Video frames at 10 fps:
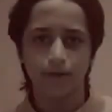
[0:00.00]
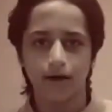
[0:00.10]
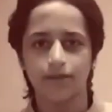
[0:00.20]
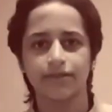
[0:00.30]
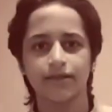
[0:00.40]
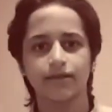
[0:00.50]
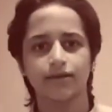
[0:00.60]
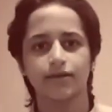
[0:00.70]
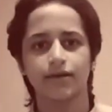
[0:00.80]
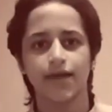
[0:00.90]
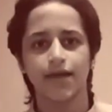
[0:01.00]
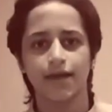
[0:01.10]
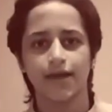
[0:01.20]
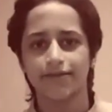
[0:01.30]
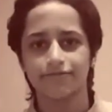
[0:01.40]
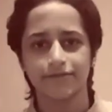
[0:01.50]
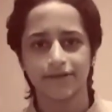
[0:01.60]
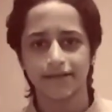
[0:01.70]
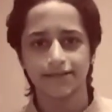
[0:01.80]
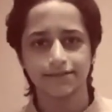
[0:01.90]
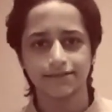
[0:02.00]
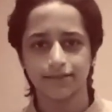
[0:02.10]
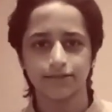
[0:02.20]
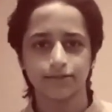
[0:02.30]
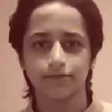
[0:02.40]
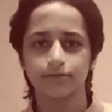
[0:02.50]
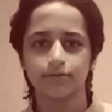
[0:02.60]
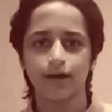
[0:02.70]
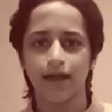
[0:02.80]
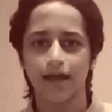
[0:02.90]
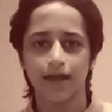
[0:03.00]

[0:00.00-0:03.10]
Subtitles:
I think every single